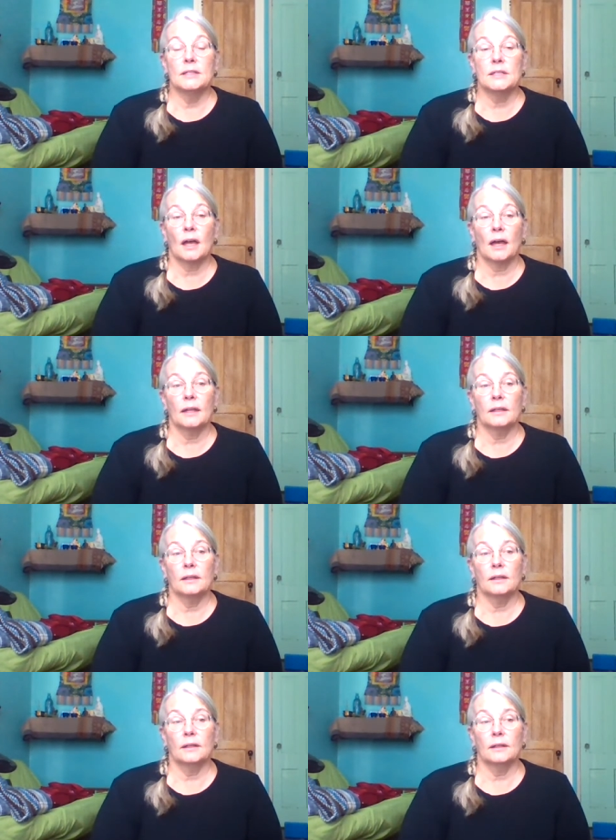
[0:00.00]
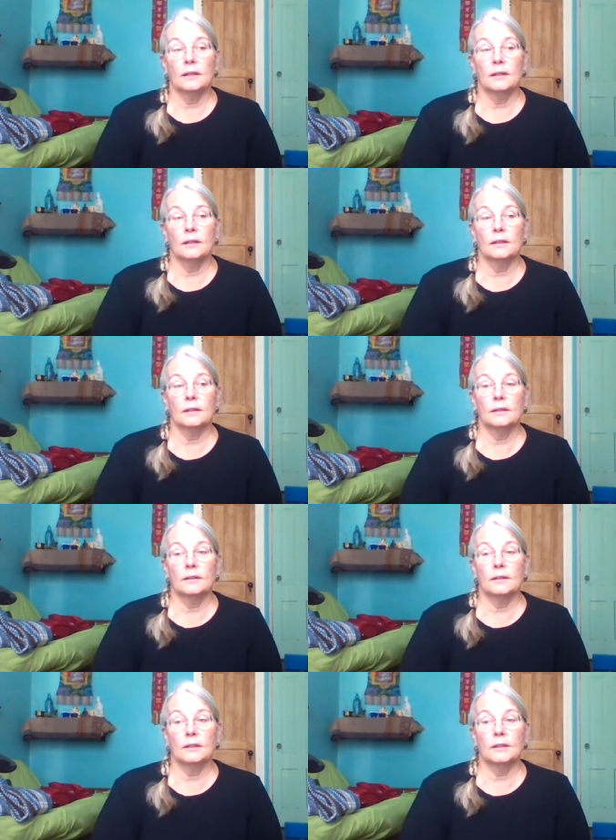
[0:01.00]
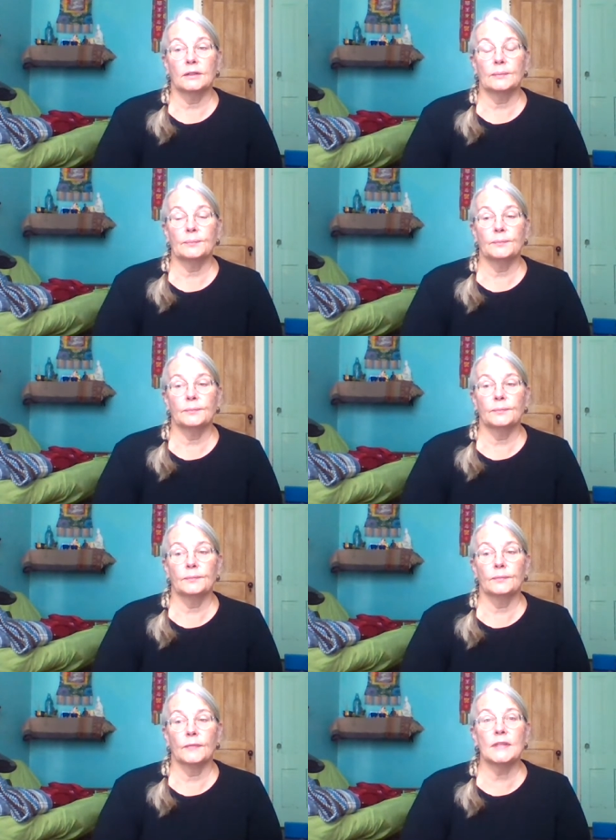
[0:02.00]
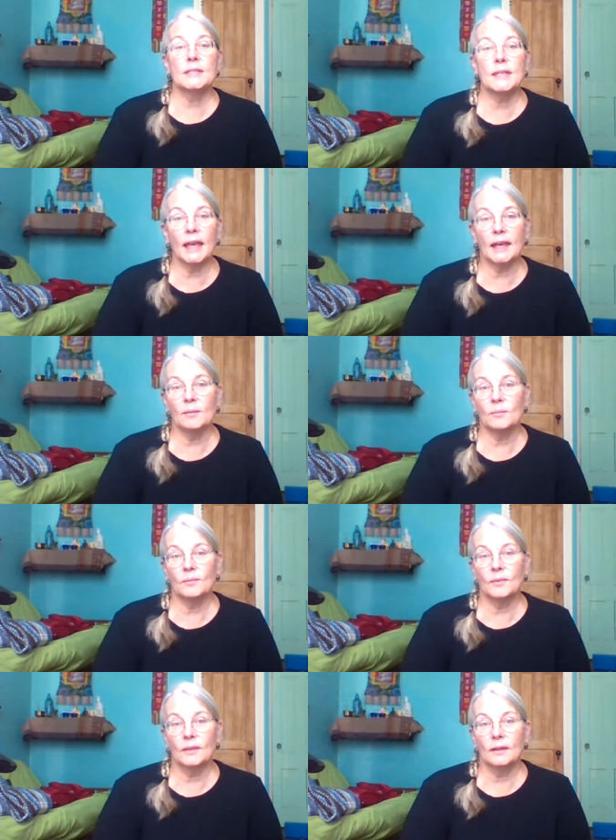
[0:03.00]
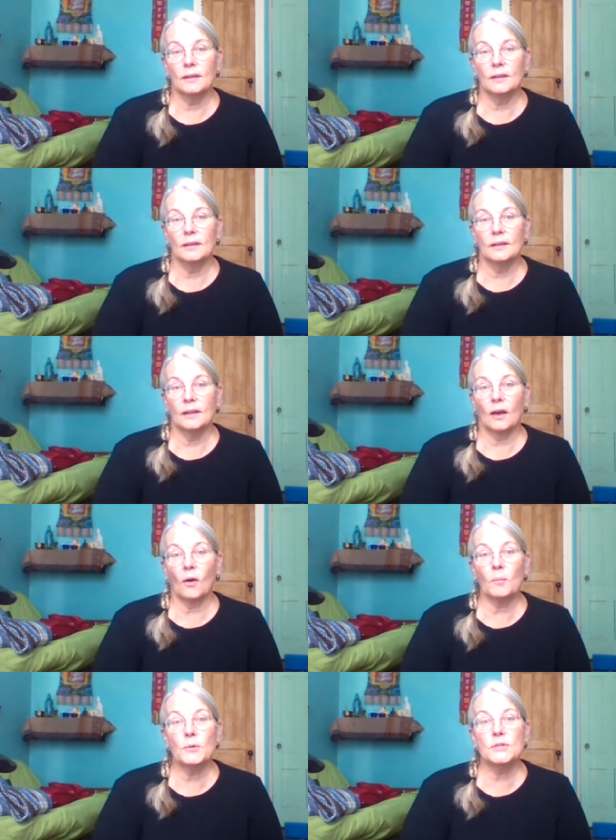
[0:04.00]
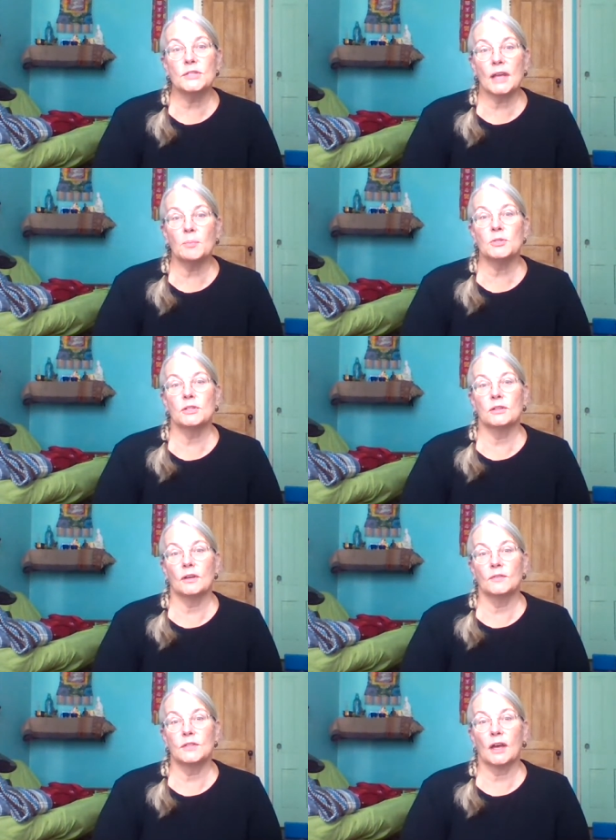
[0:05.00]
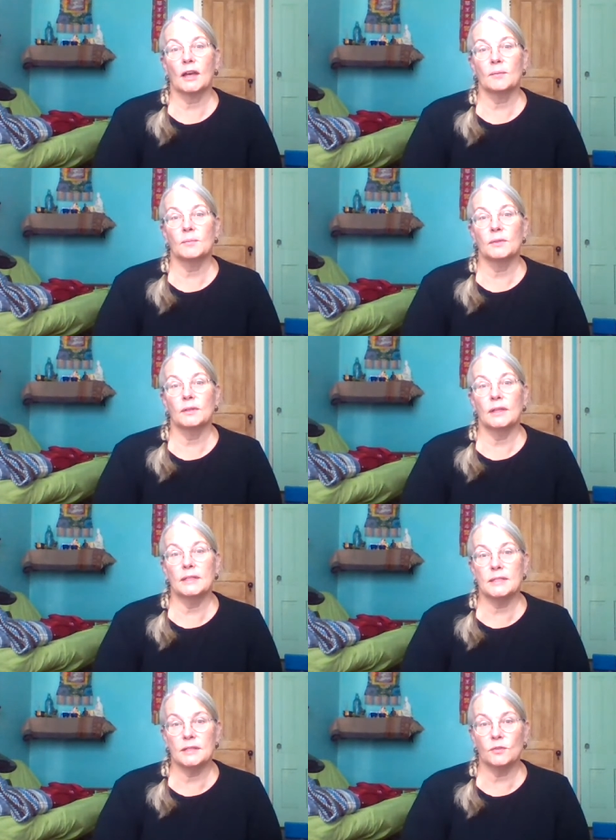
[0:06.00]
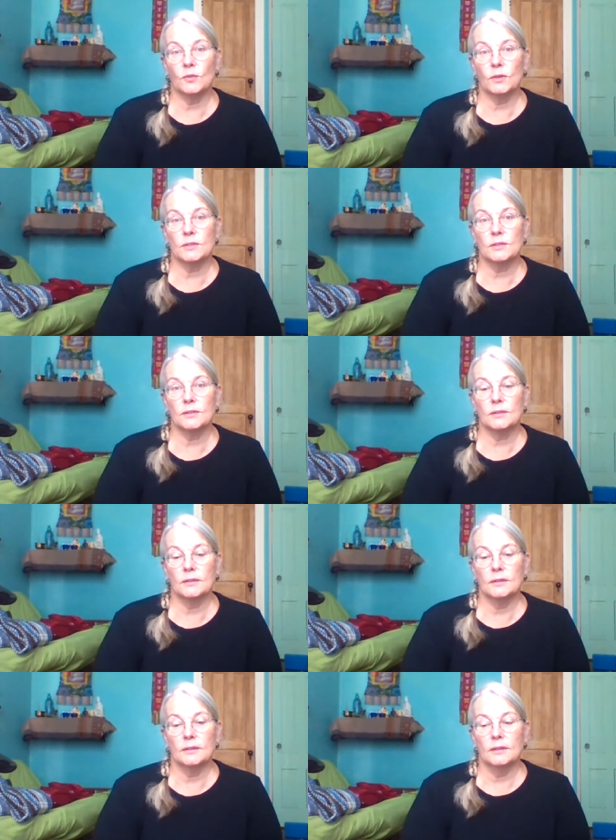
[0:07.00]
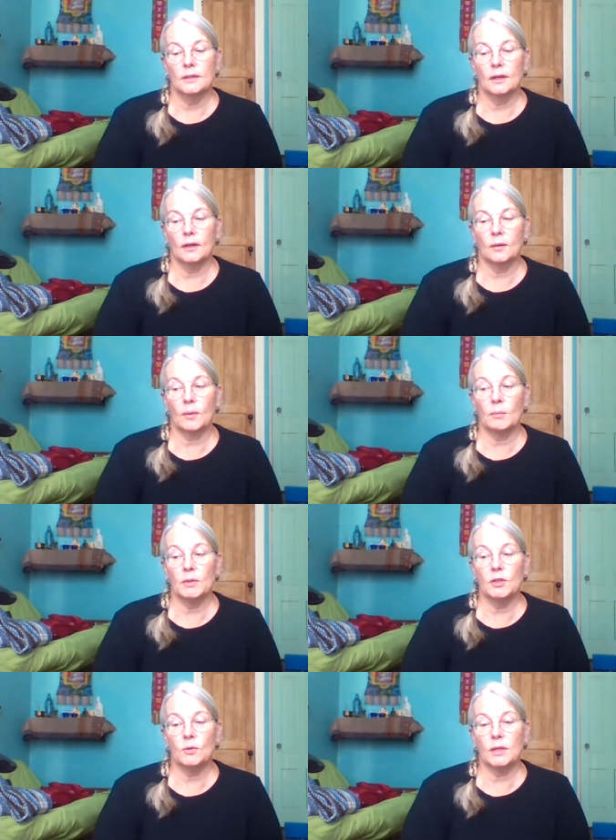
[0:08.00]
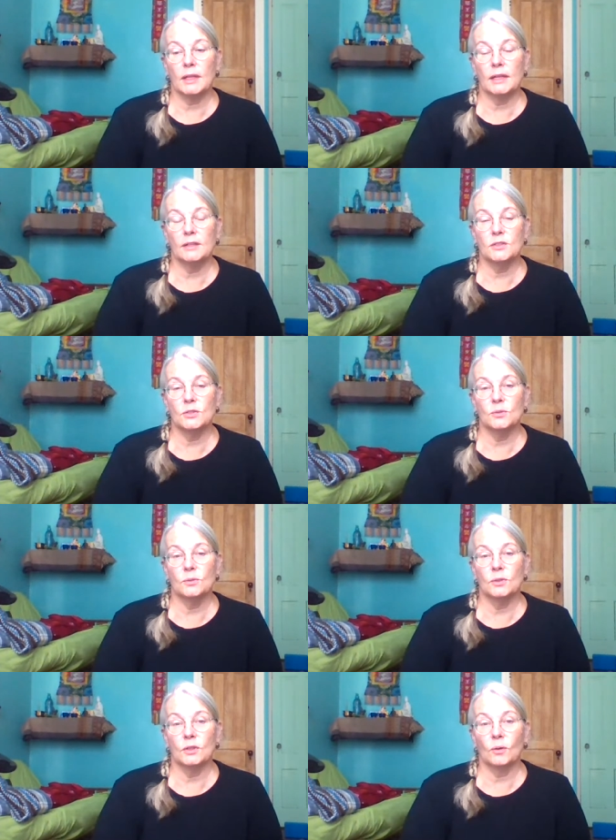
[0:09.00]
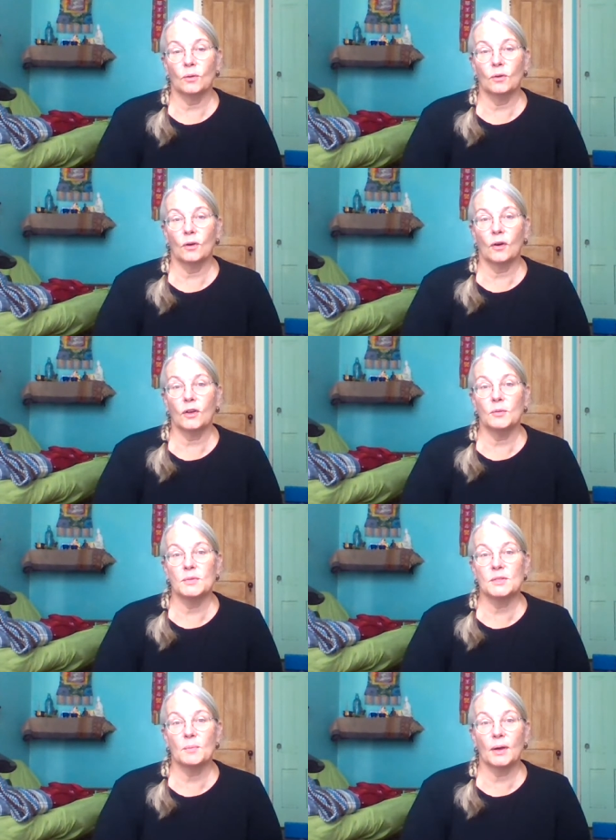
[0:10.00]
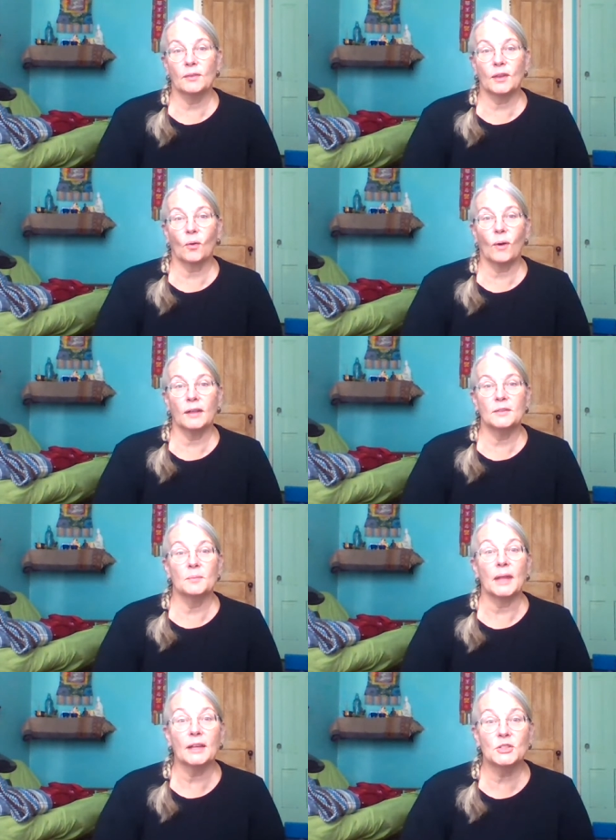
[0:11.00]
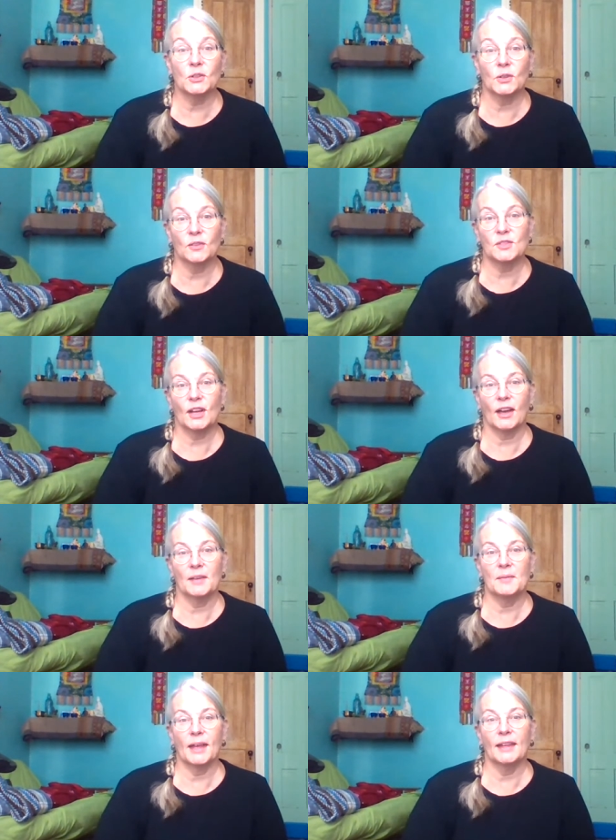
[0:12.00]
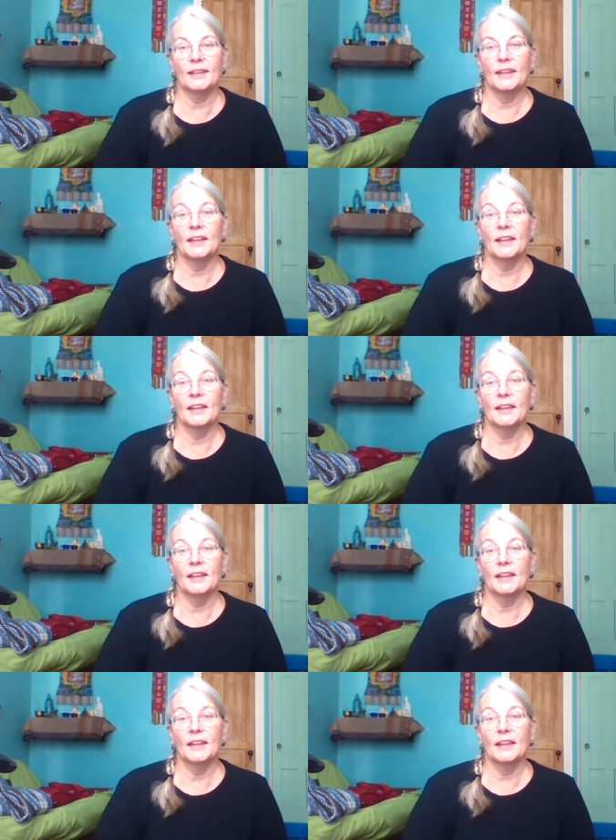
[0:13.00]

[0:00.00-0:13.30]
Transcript: not um, the same. Our perception of time is different. I mean, you can get into arguments about the quantum nature of time, and